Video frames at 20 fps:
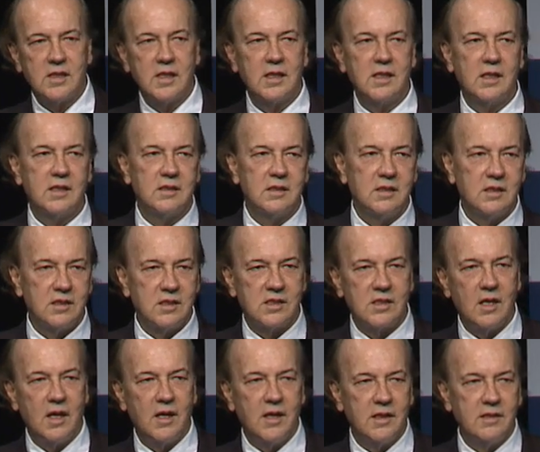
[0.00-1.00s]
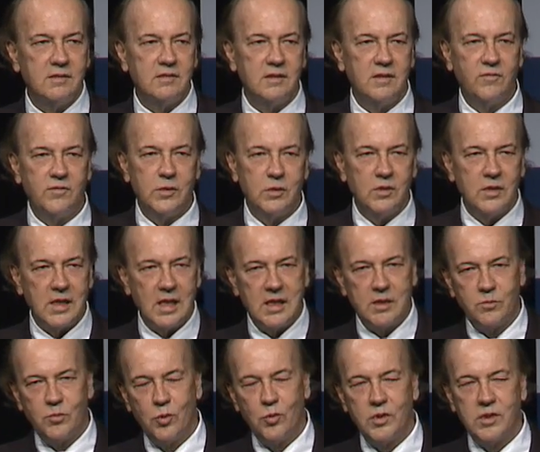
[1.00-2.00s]
They get to decide if you
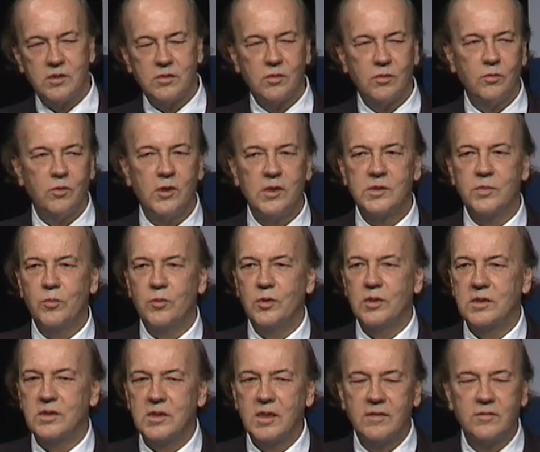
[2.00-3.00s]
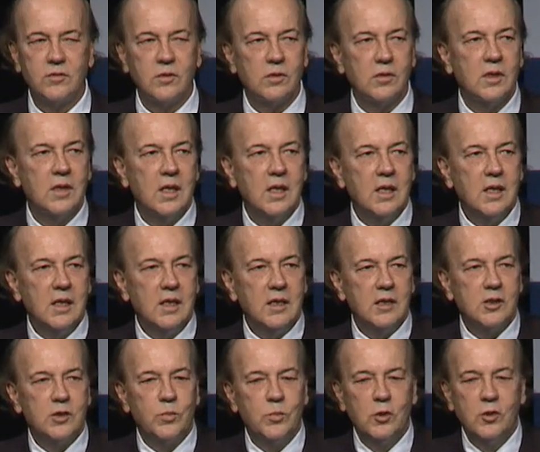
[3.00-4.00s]
gained points or lost points after
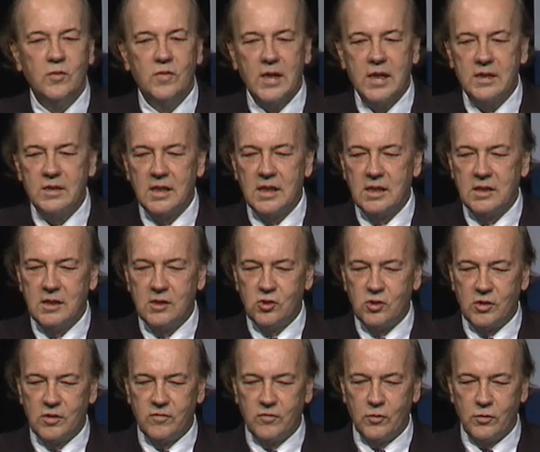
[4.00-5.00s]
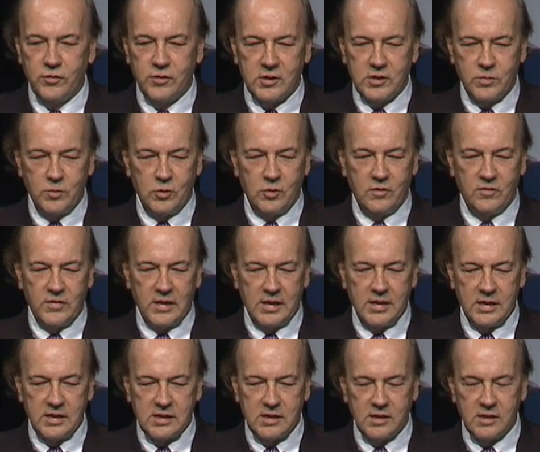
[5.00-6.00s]
each move. And they initially ruled this move.
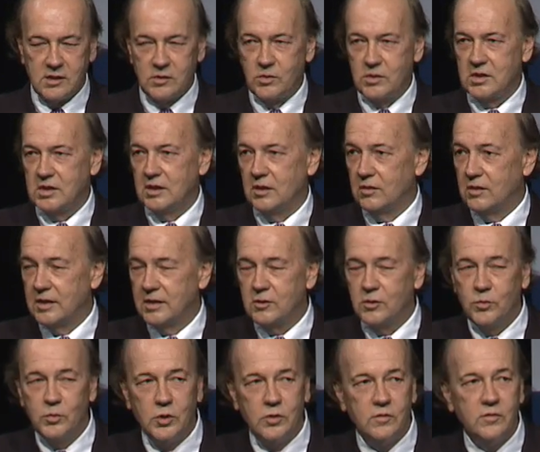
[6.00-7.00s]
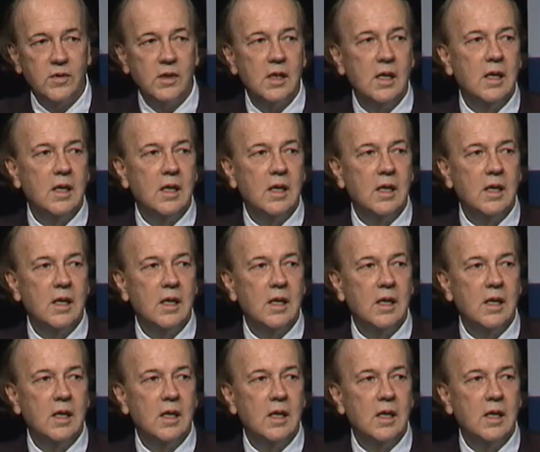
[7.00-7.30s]
They said this was an illegal move.